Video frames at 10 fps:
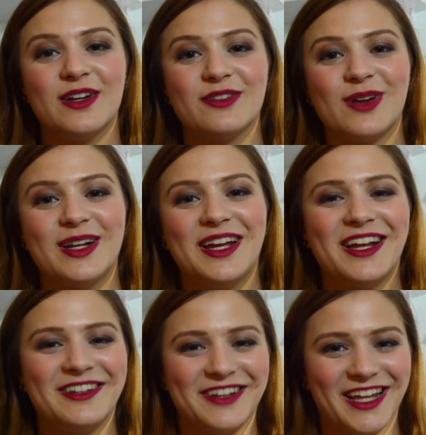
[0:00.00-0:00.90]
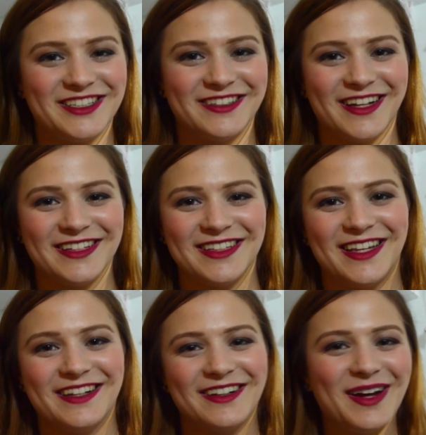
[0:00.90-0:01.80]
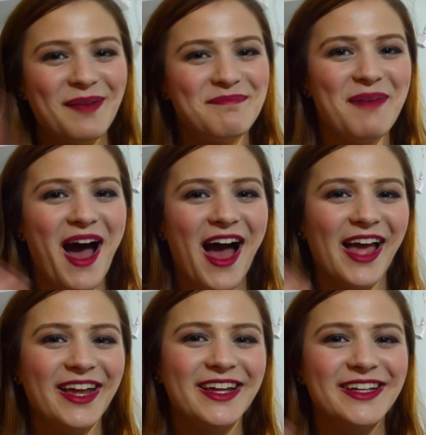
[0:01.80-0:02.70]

already and I'll catch you guys later. Bye!